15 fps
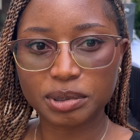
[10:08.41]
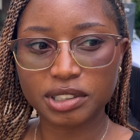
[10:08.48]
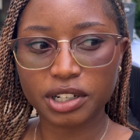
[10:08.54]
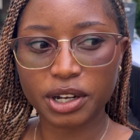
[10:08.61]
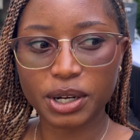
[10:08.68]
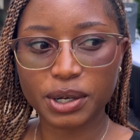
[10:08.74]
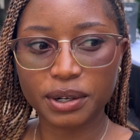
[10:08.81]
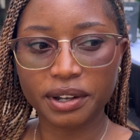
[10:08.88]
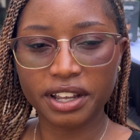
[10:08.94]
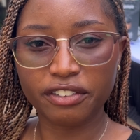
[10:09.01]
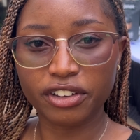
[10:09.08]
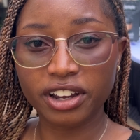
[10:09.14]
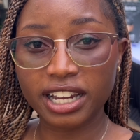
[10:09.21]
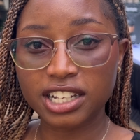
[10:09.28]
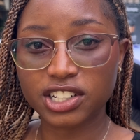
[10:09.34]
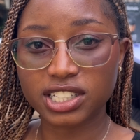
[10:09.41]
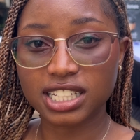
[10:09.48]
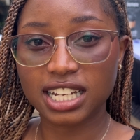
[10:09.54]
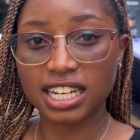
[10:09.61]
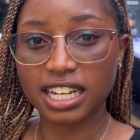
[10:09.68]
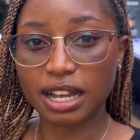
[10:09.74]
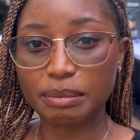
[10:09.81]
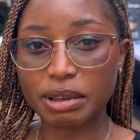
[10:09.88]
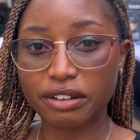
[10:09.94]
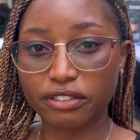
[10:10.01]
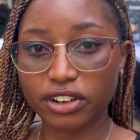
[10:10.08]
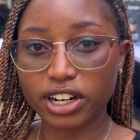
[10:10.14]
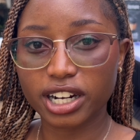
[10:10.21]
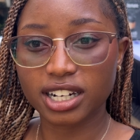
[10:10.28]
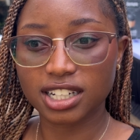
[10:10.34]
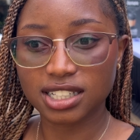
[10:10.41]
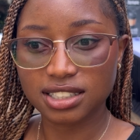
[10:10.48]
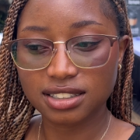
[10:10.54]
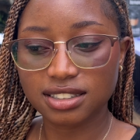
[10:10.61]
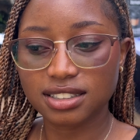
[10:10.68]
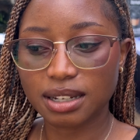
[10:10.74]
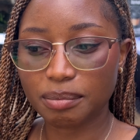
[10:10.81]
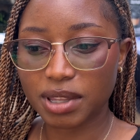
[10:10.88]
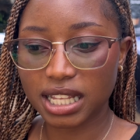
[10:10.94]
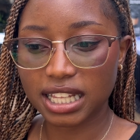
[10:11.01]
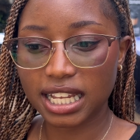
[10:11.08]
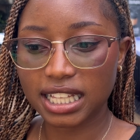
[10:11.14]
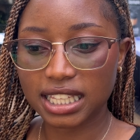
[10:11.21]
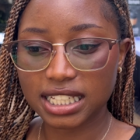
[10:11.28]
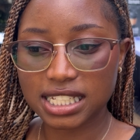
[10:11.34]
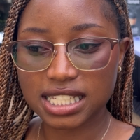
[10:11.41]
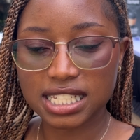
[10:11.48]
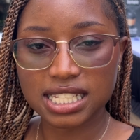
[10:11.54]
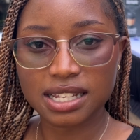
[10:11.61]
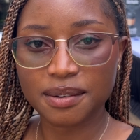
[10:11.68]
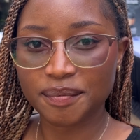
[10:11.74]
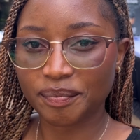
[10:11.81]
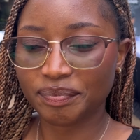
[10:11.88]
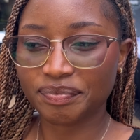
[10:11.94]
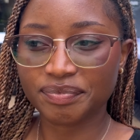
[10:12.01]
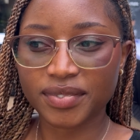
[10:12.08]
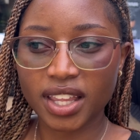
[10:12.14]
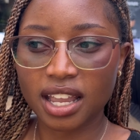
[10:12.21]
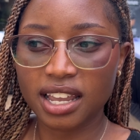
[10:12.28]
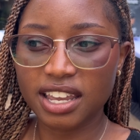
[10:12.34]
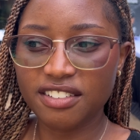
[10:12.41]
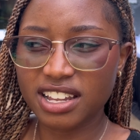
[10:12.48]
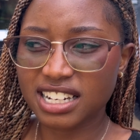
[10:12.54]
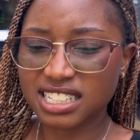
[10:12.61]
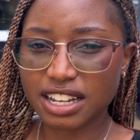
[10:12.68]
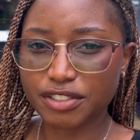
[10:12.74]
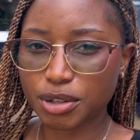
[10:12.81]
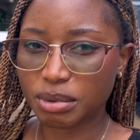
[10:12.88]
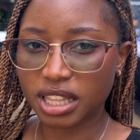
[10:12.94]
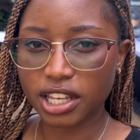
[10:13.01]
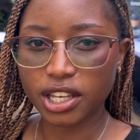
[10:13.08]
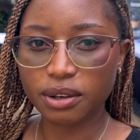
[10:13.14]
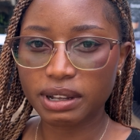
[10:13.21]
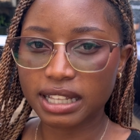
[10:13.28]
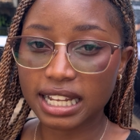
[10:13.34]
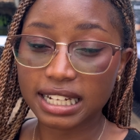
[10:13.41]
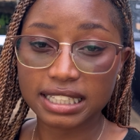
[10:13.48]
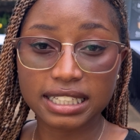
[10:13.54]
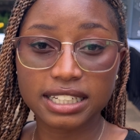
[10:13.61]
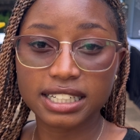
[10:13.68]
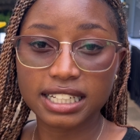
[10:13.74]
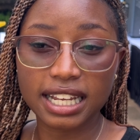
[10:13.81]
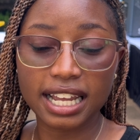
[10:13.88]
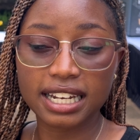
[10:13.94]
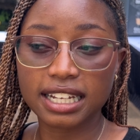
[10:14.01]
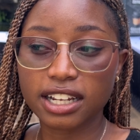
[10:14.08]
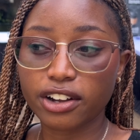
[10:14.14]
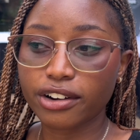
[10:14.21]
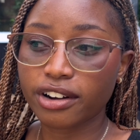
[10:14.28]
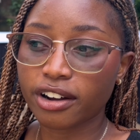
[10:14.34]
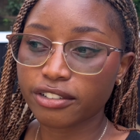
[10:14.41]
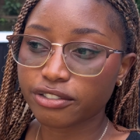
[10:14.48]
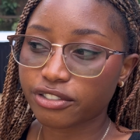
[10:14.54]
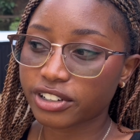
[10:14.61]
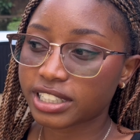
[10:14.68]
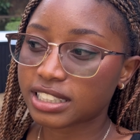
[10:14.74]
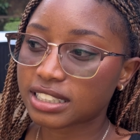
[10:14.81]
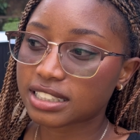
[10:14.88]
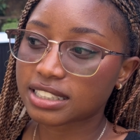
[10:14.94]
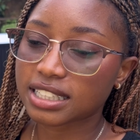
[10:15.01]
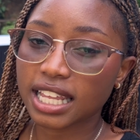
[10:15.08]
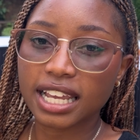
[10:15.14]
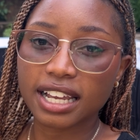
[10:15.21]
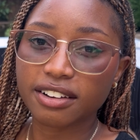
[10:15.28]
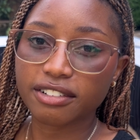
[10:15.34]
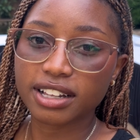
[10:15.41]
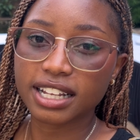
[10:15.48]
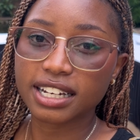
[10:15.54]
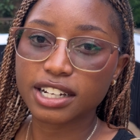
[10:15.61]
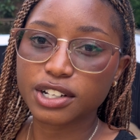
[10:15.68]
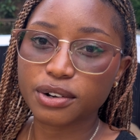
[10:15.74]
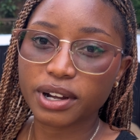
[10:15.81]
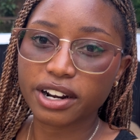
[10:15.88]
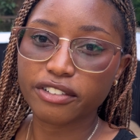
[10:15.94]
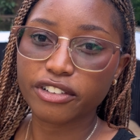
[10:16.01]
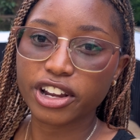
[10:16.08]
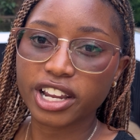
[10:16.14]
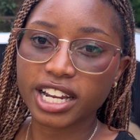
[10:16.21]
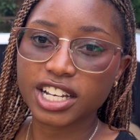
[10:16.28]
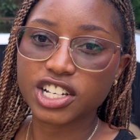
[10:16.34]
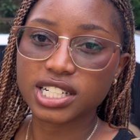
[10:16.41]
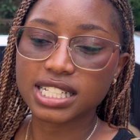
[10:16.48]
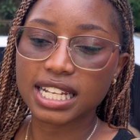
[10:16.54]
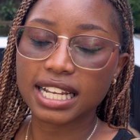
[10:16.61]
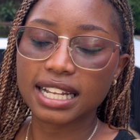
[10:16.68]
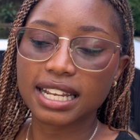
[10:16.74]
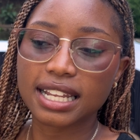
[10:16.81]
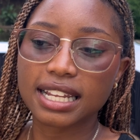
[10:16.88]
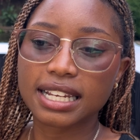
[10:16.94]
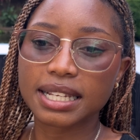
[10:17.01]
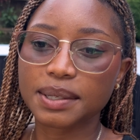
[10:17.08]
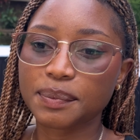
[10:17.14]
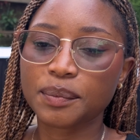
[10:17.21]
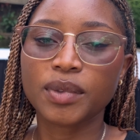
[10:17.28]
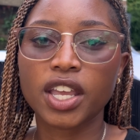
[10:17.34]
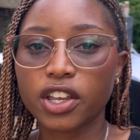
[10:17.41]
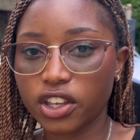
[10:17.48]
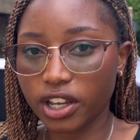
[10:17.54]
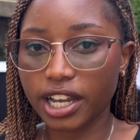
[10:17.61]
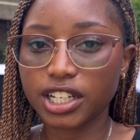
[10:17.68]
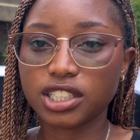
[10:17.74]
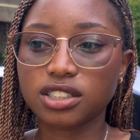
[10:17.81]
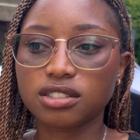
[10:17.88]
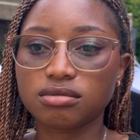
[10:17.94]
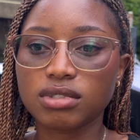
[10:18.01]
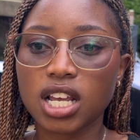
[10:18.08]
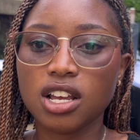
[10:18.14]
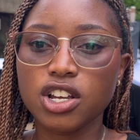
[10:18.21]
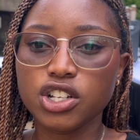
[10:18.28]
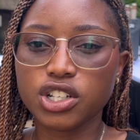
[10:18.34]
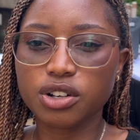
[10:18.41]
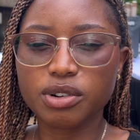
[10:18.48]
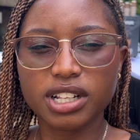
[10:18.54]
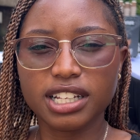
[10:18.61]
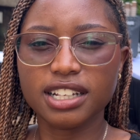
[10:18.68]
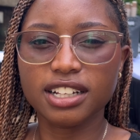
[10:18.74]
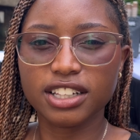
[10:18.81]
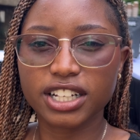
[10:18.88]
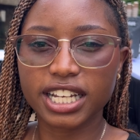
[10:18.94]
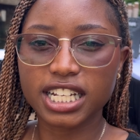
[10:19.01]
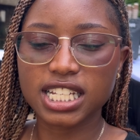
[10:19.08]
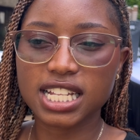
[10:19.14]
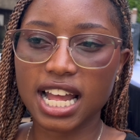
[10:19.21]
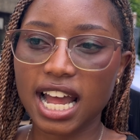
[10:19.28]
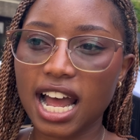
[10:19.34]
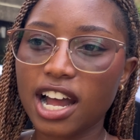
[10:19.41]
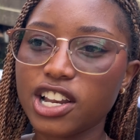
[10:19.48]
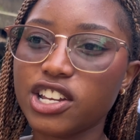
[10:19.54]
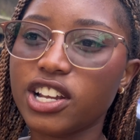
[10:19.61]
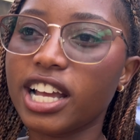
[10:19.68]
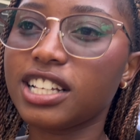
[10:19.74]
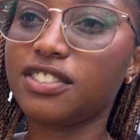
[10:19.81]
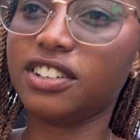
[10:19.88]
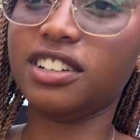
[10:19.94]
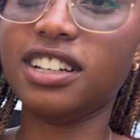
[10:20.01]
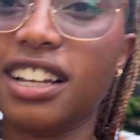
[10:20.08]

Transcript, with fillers: So if you're interested in coming for something like this, it doesn't have to be the UN, like literally any conference thing related to whatever you're interested in, you guys should really look into that. How do you guys feel?